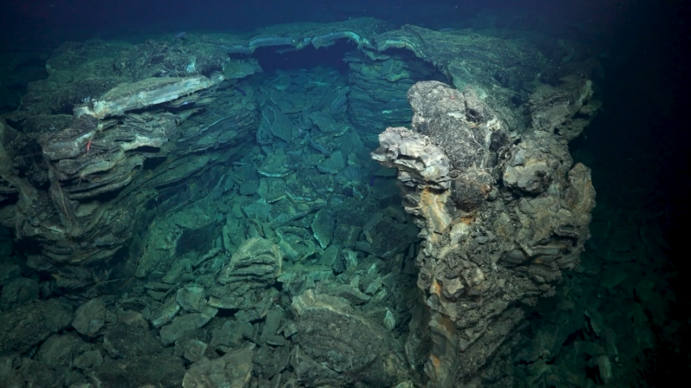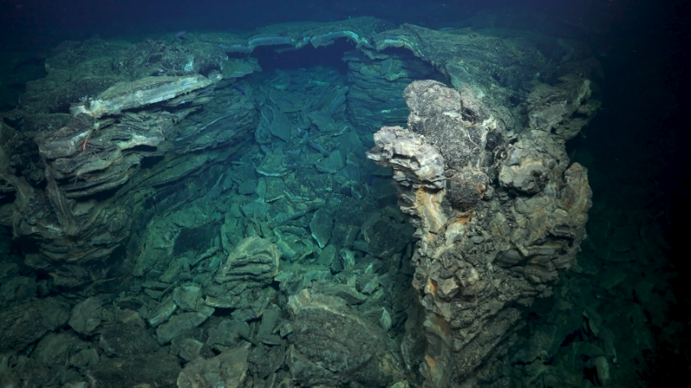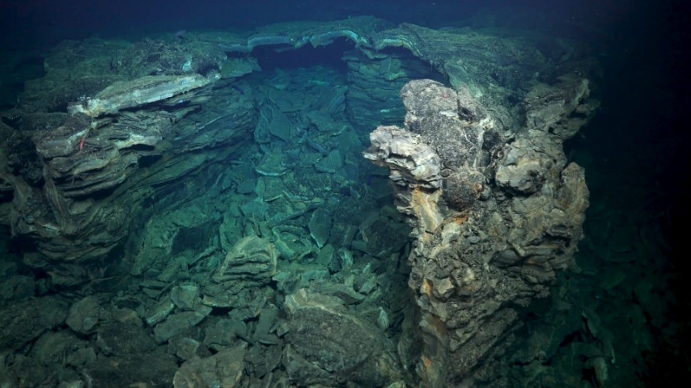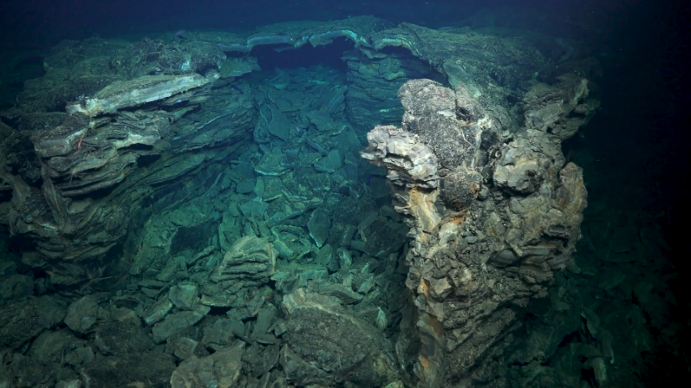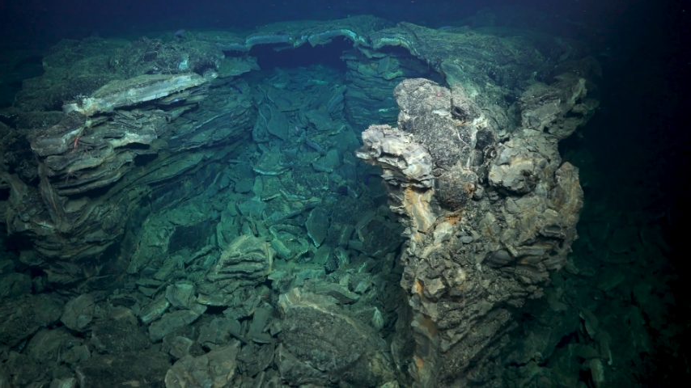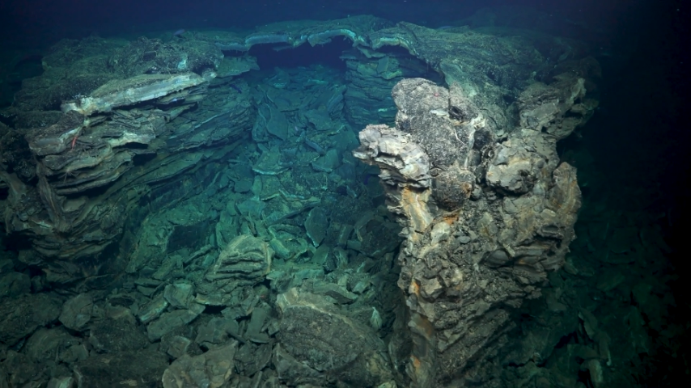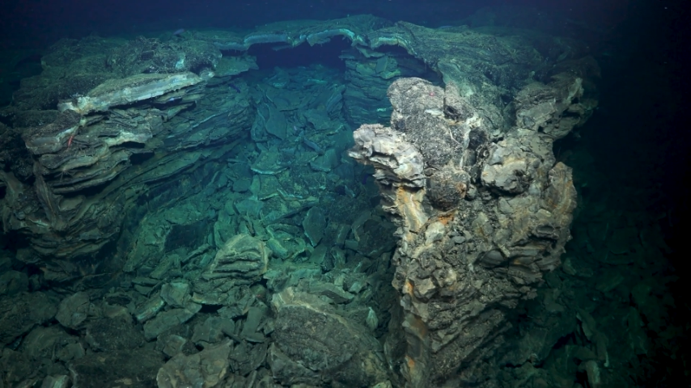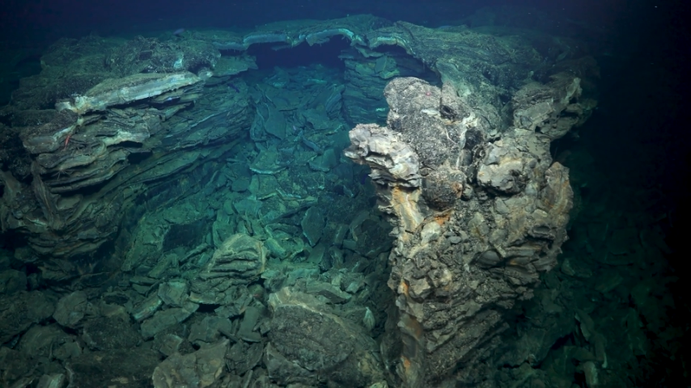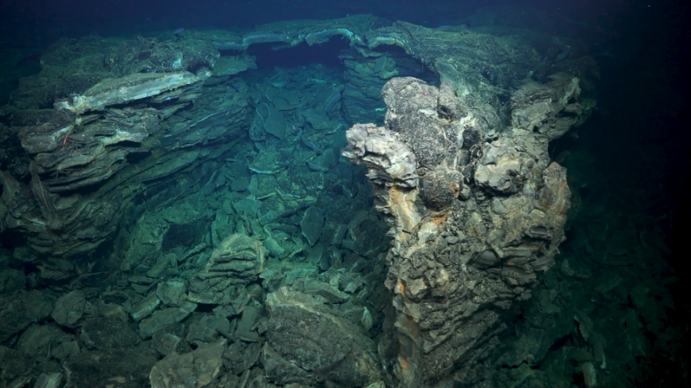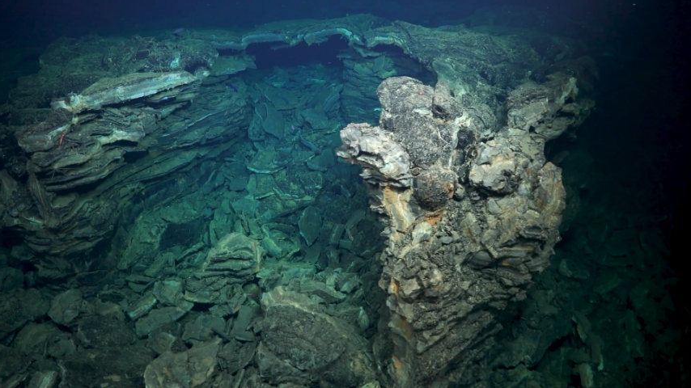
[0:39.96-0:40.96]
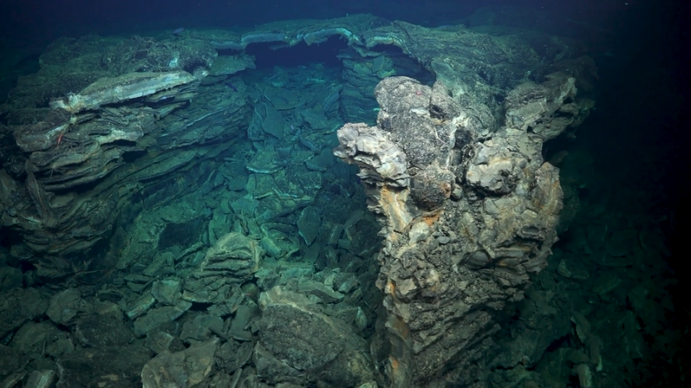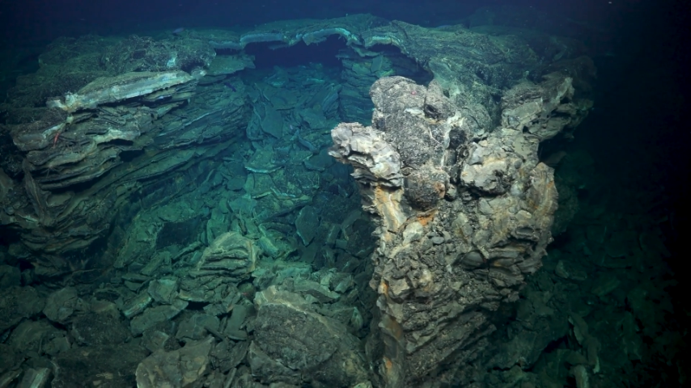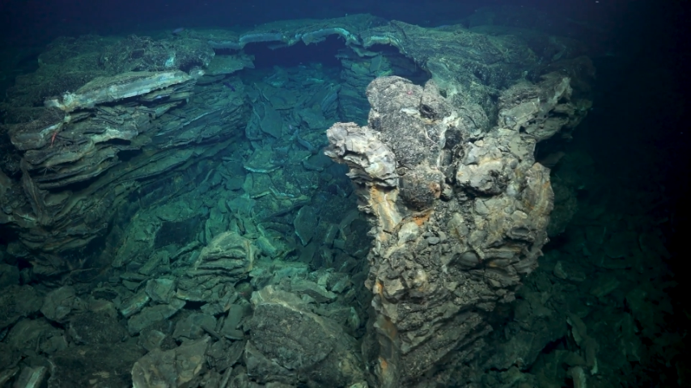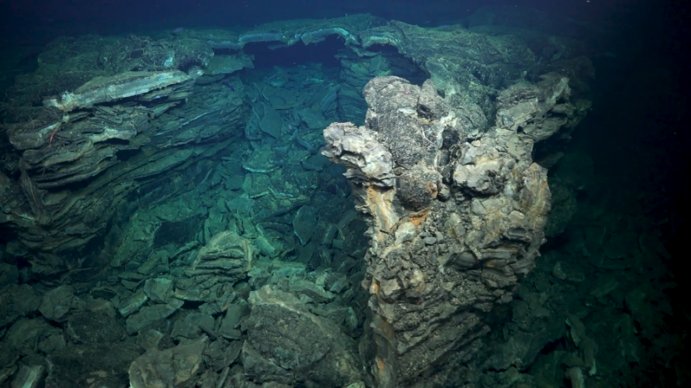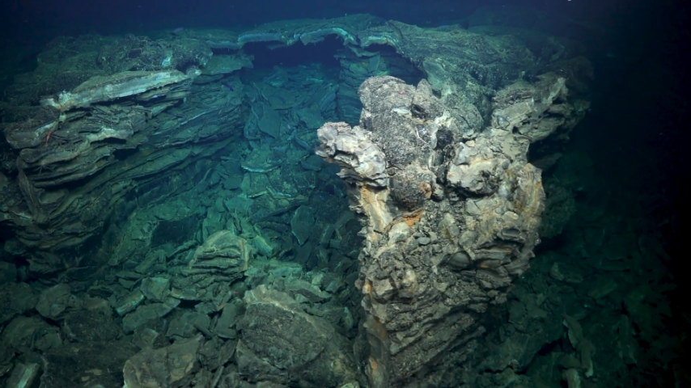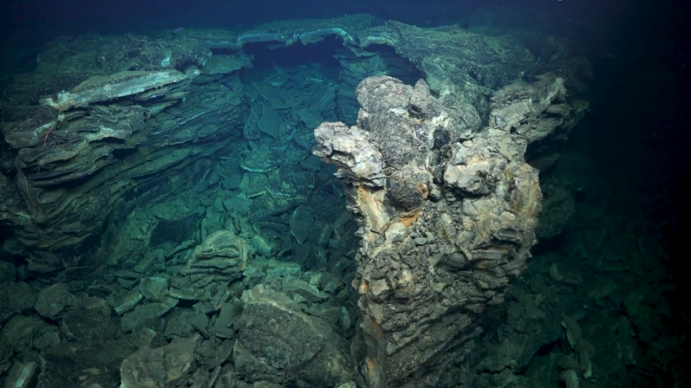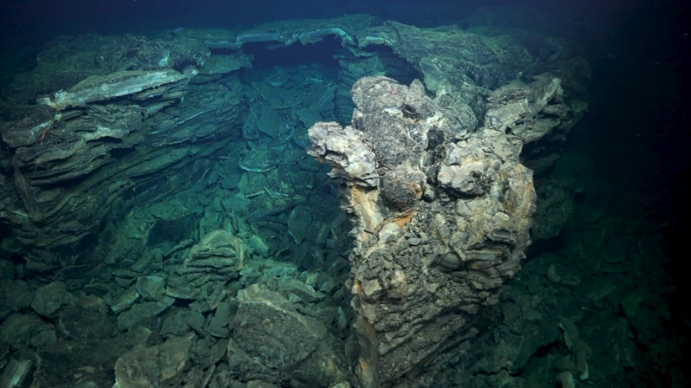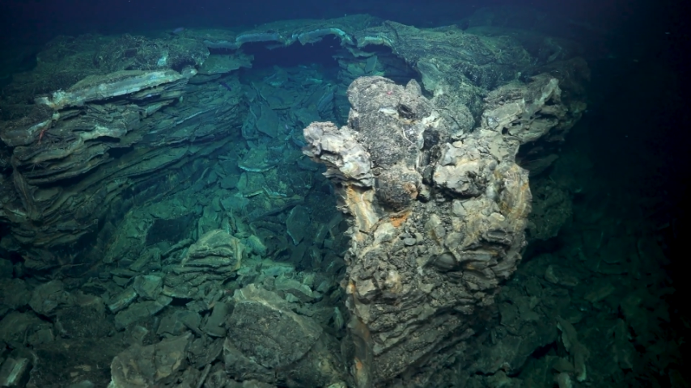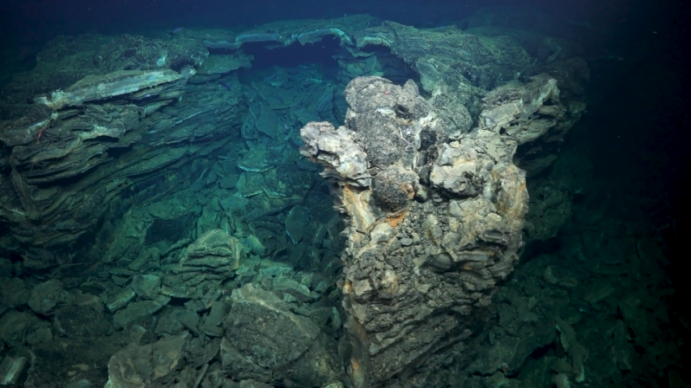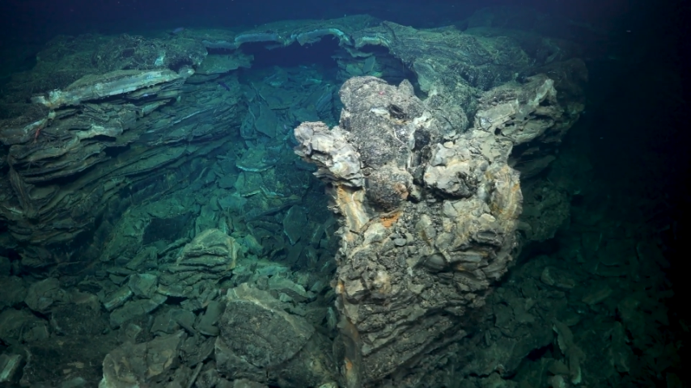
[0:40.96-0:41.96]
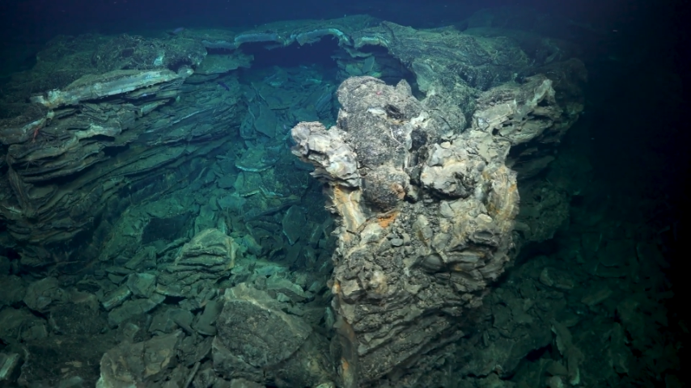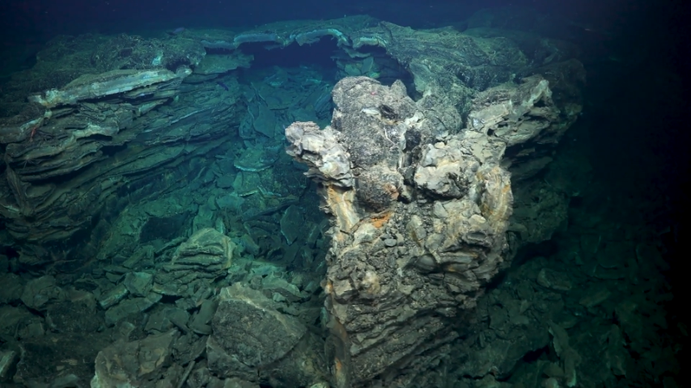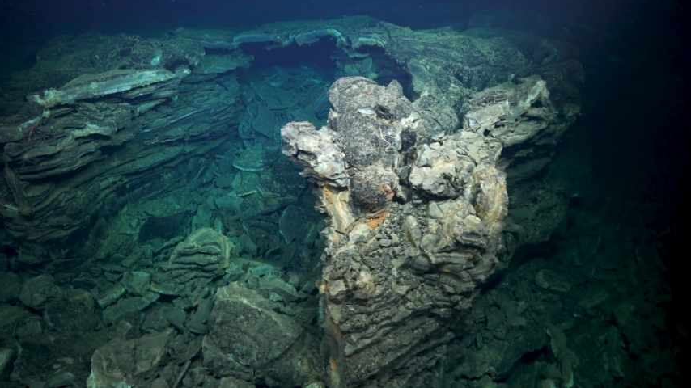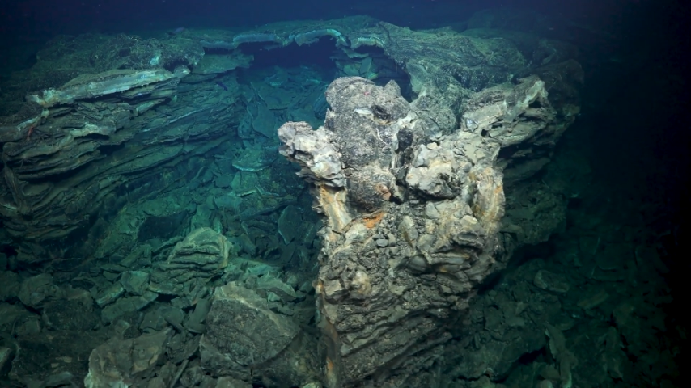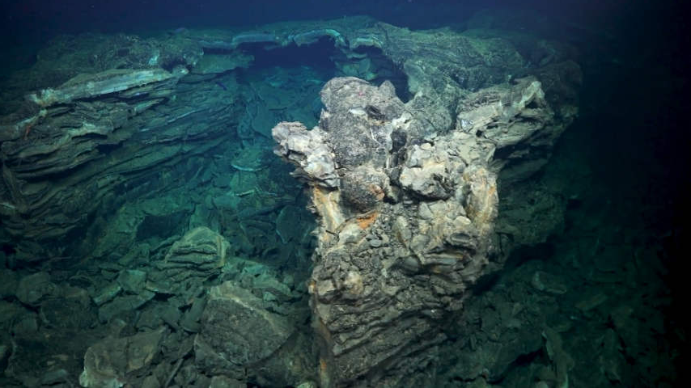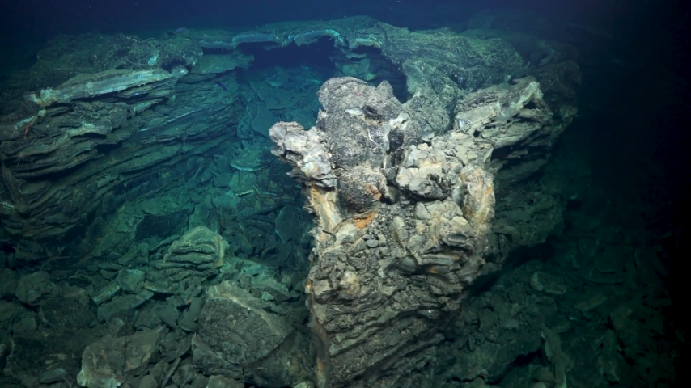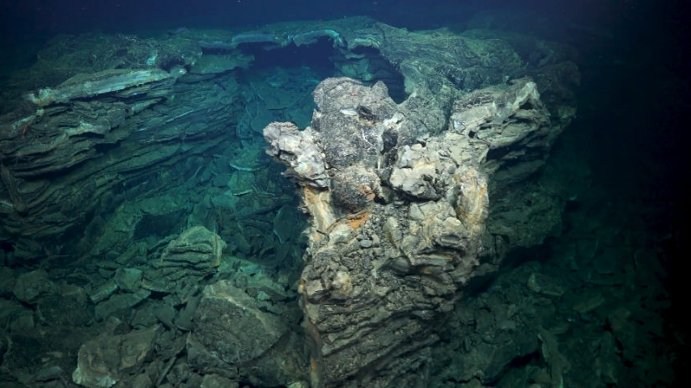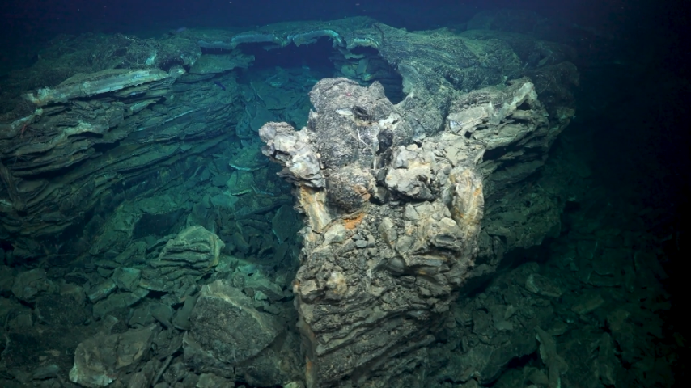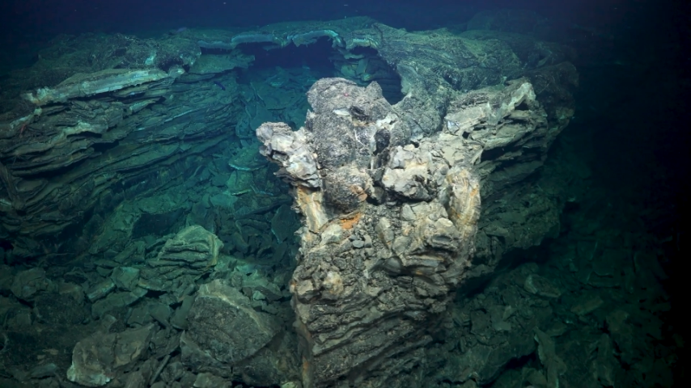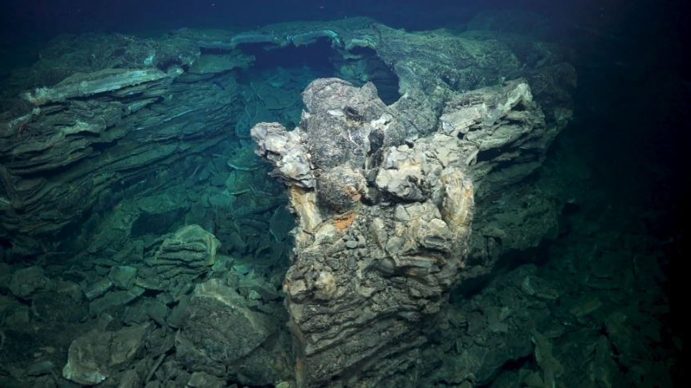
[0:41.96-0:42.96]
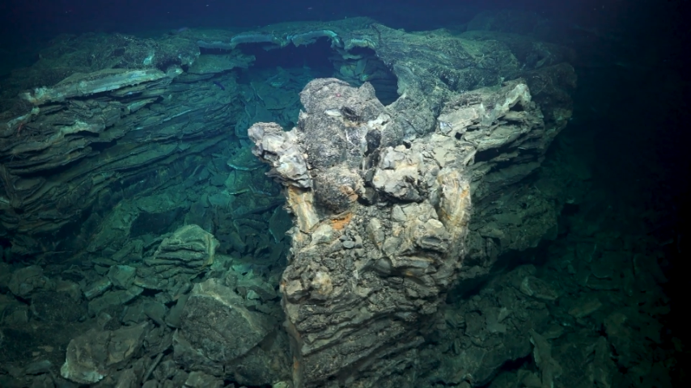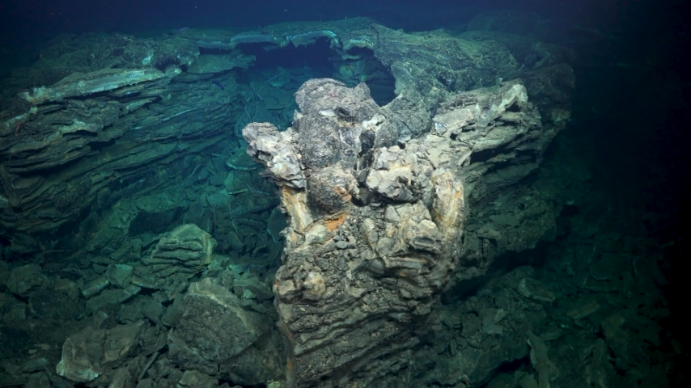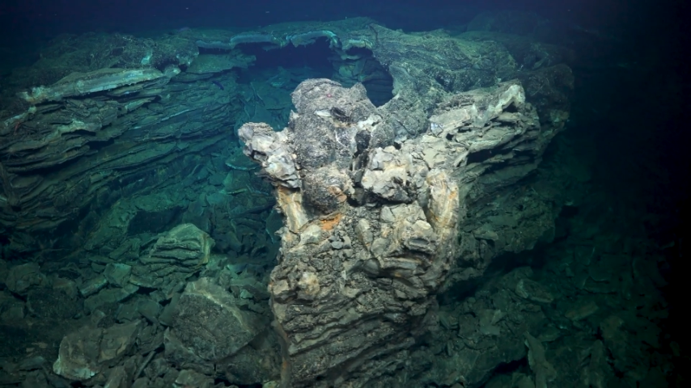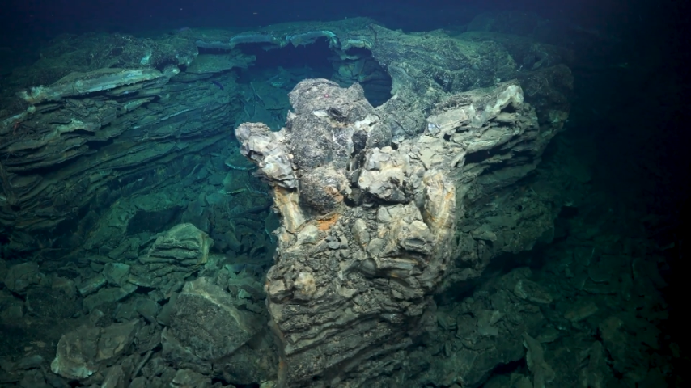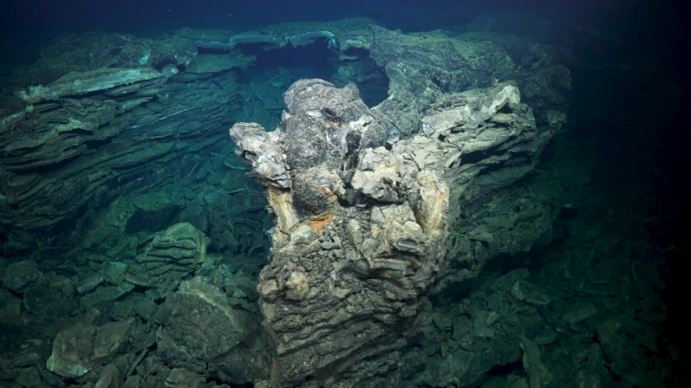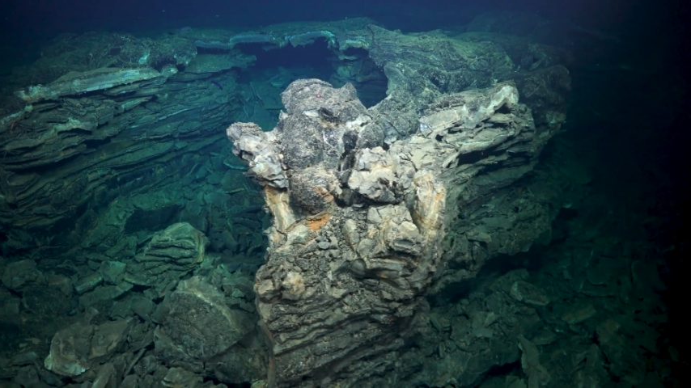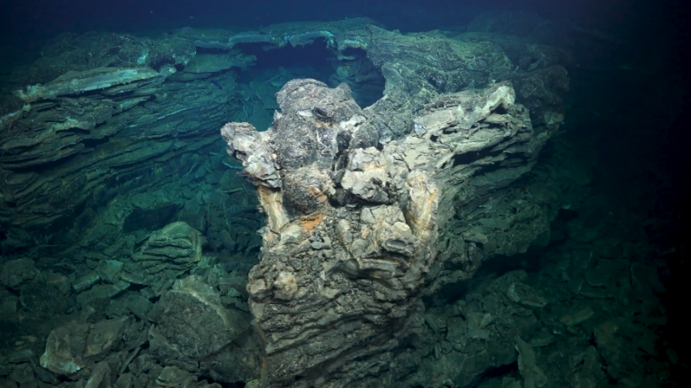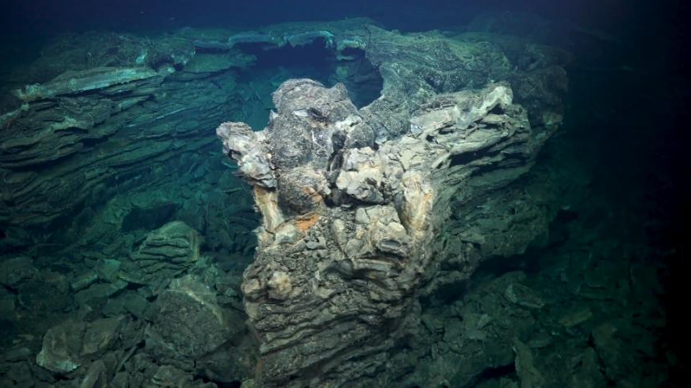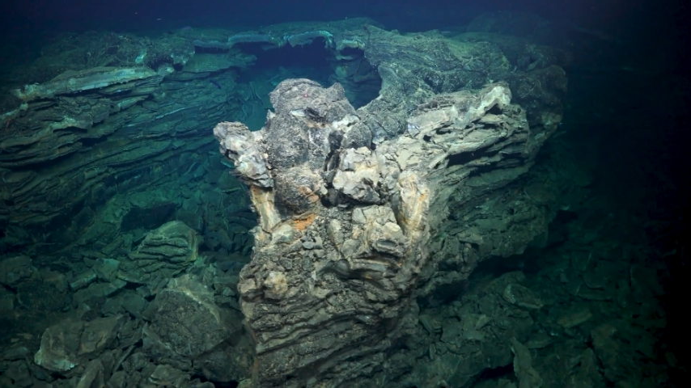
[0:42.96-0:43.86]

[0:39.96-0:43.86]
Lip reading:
Nobody's mouth can be seen.